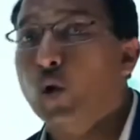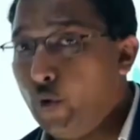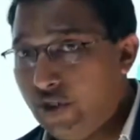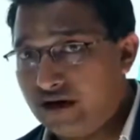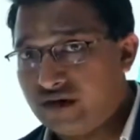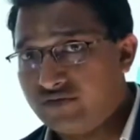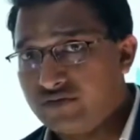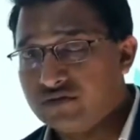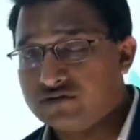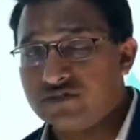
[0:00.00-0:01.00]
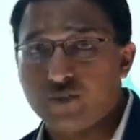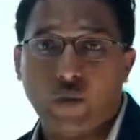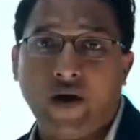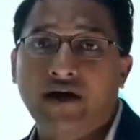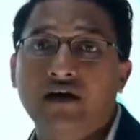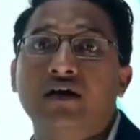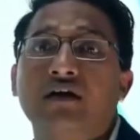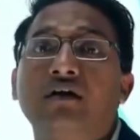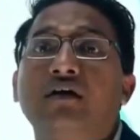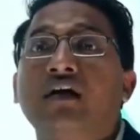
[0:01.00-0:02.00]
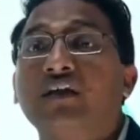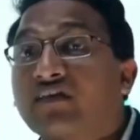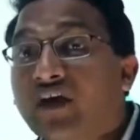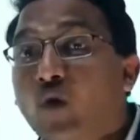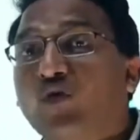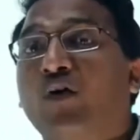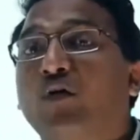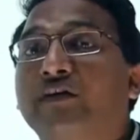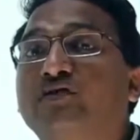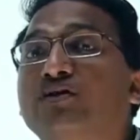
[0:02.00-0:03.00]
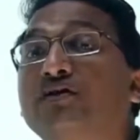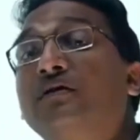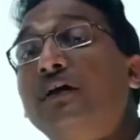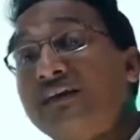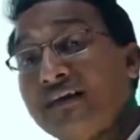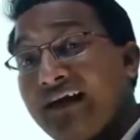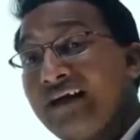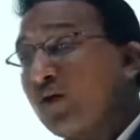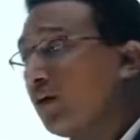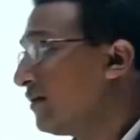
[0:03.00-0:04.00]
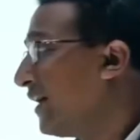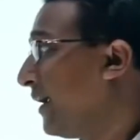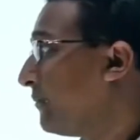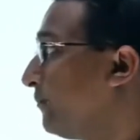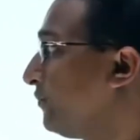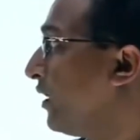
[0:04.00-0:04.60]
good enough to provide a sound foundation in the later on time.